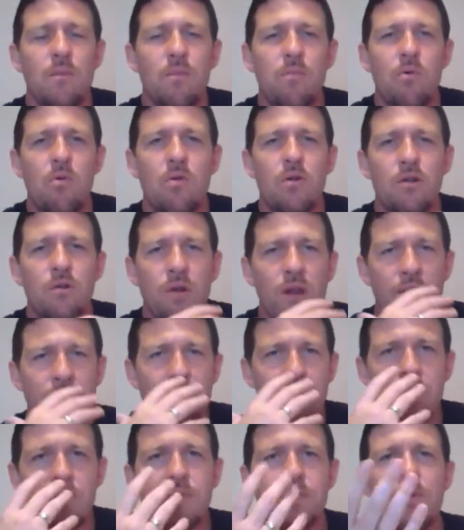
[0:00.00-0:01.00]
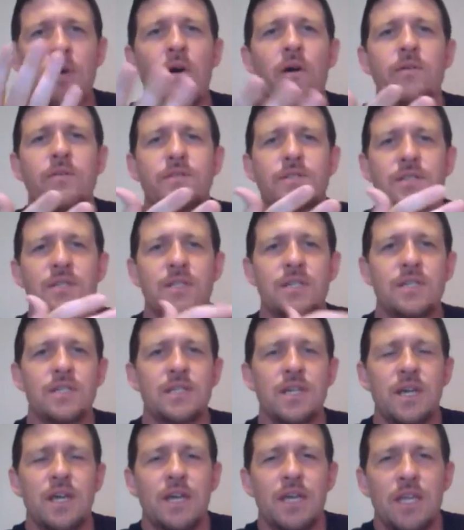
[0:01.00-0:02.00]
pornographic thoughts and these
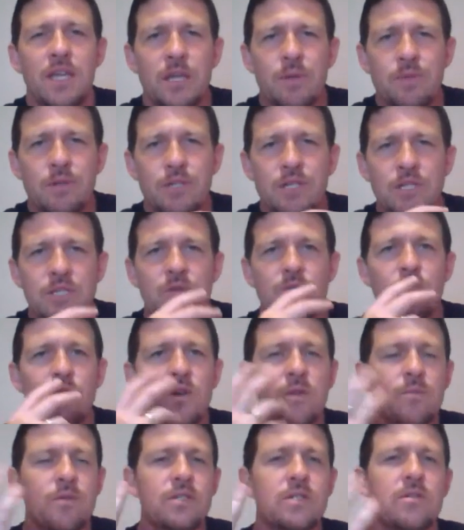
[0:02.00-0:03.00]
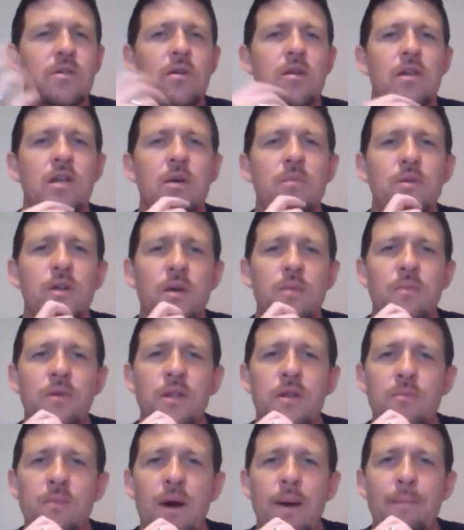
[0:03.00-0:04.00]
images of women start coming up
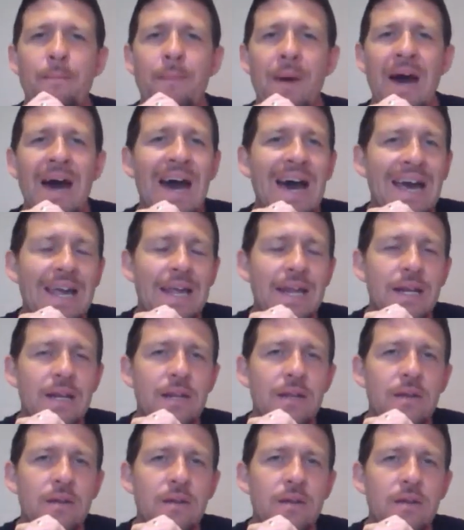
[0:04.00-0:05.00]
into my mind